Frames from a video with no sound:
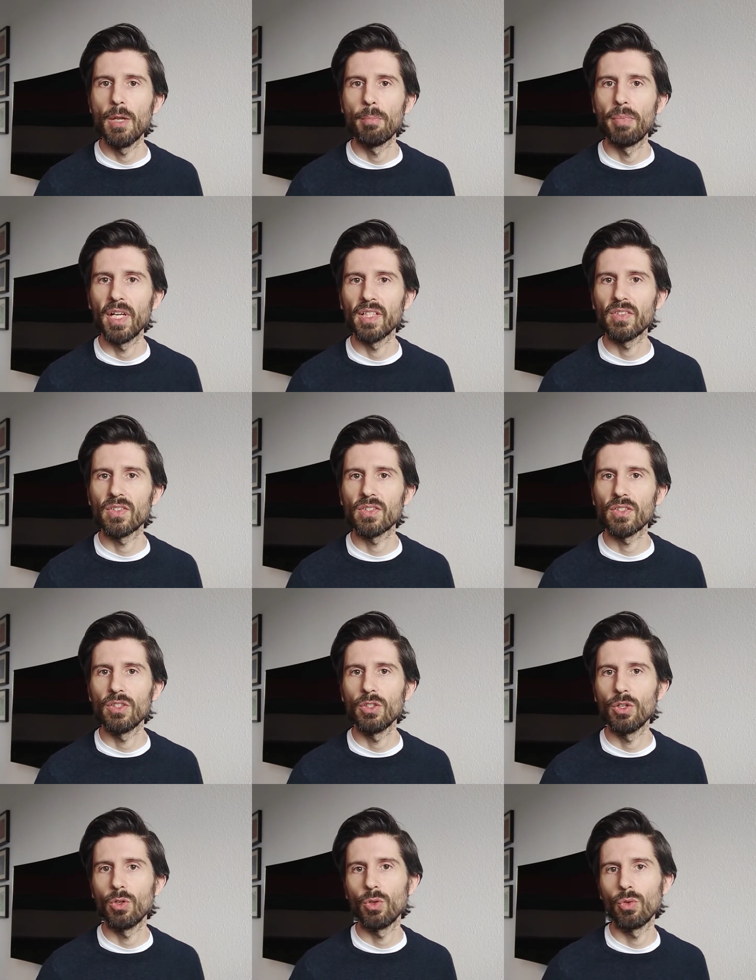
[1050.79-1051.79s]
But,
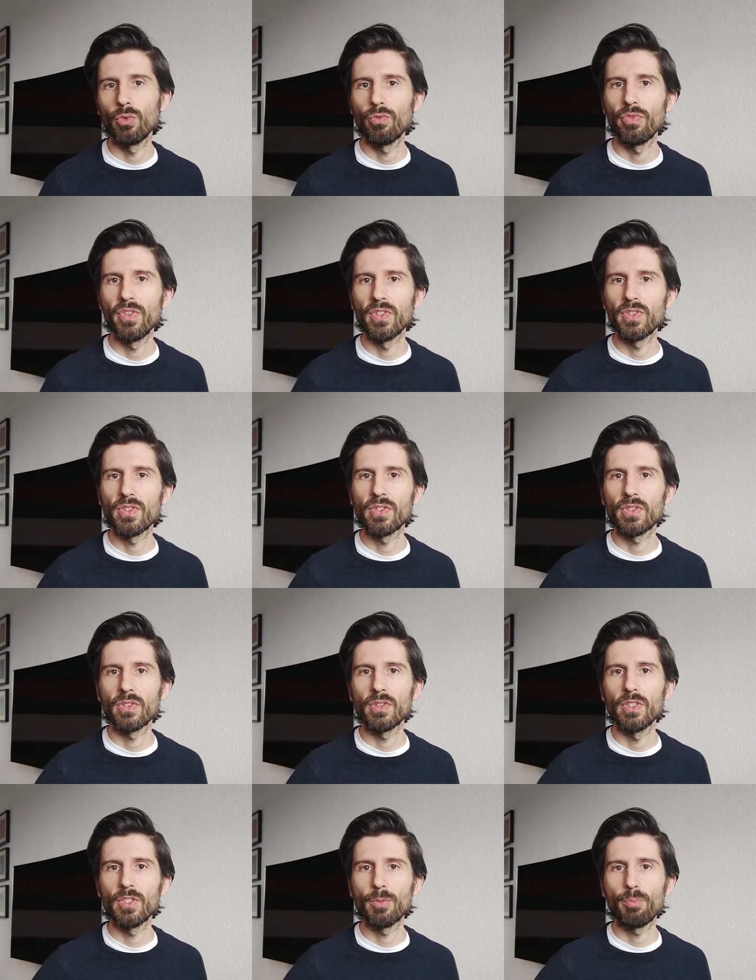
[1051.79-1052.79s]

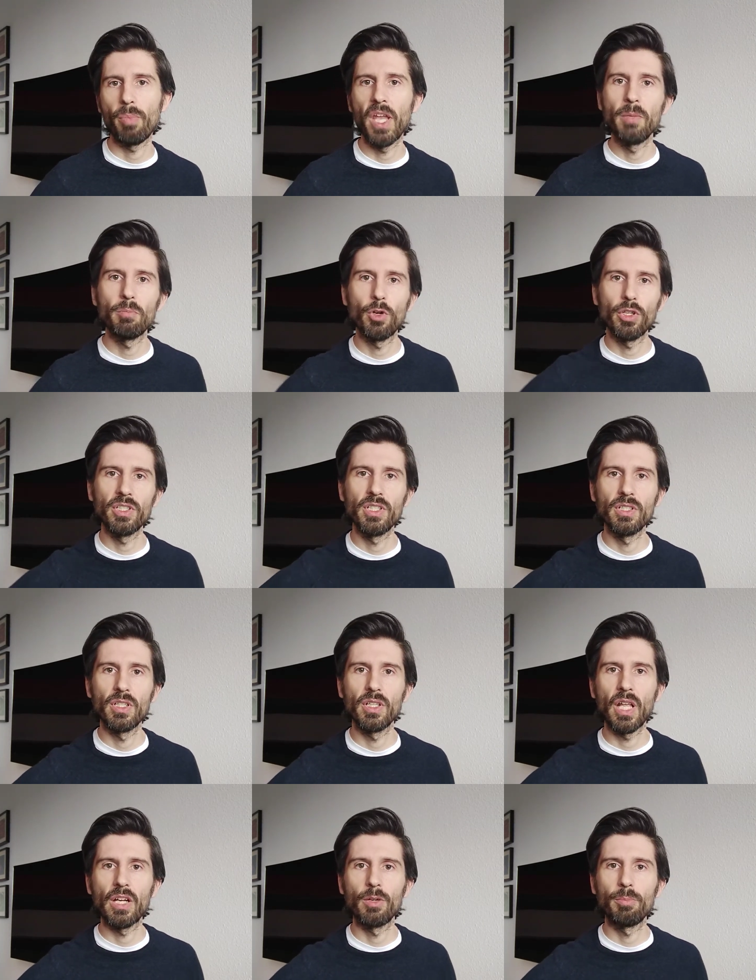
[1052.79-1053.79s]
this pain body in
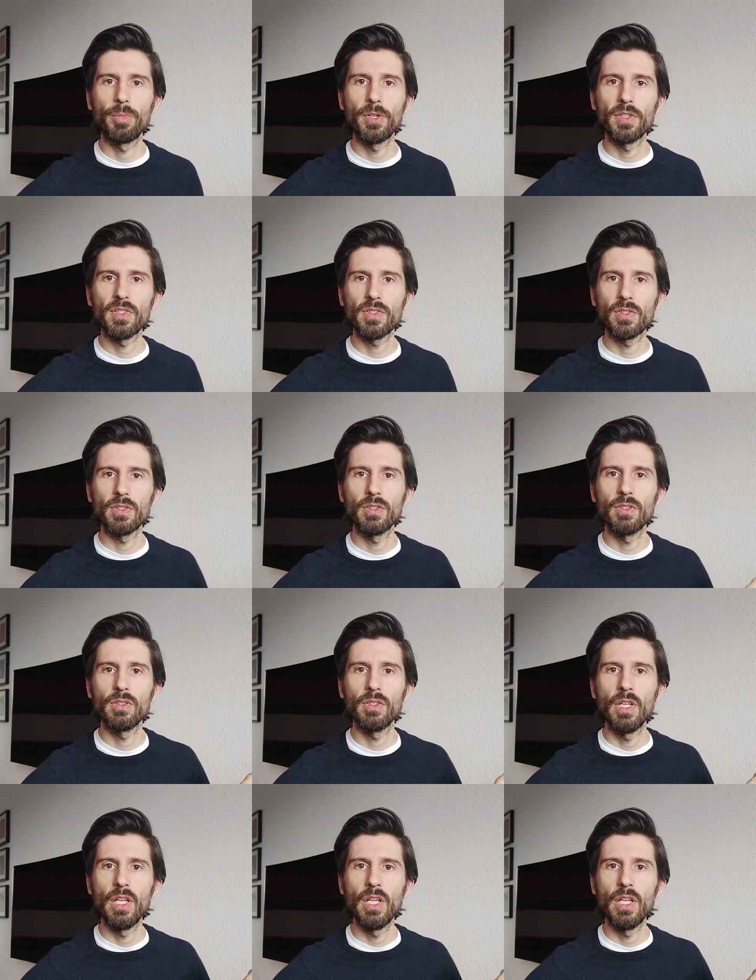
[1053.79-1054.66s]
another person